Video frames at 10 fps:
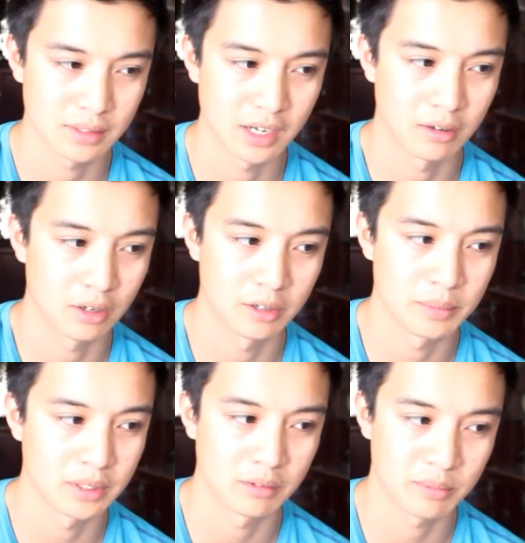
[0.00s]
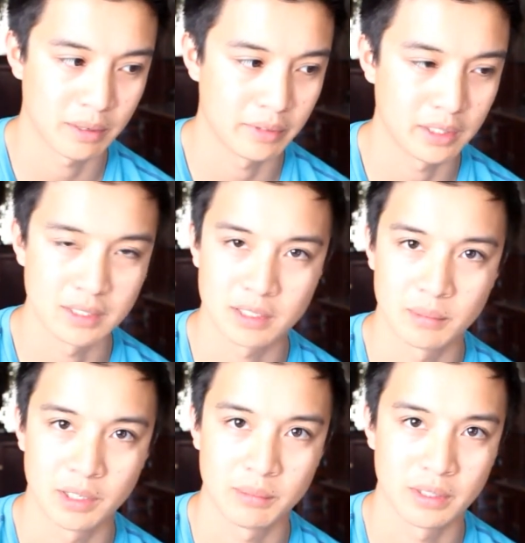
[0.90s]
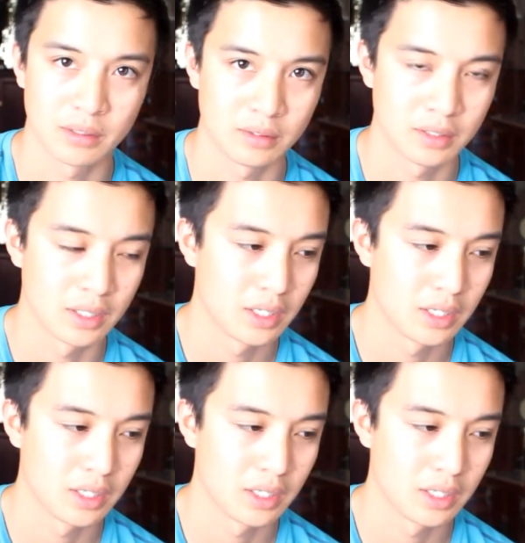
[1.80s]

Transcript: I would already be done with my weekly summer. I'd be done